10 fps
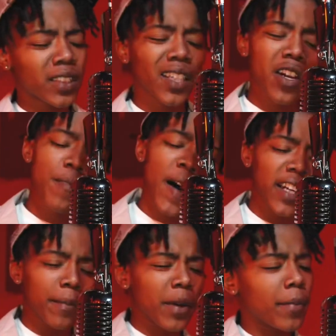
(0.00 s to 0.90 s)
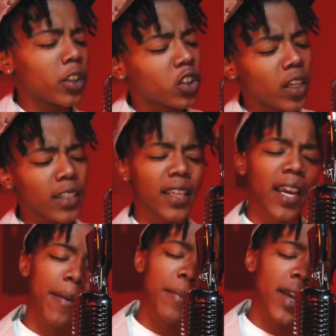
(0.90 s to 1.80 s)
say you proud of me, but you ain't
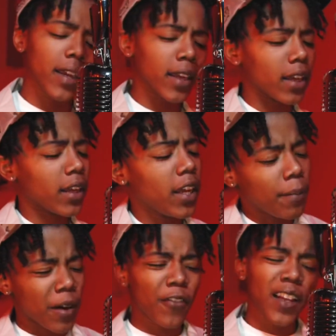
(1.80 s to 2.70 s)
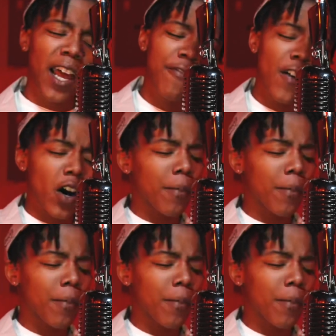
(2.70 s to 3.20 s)
think I make it. Bet feel like fuck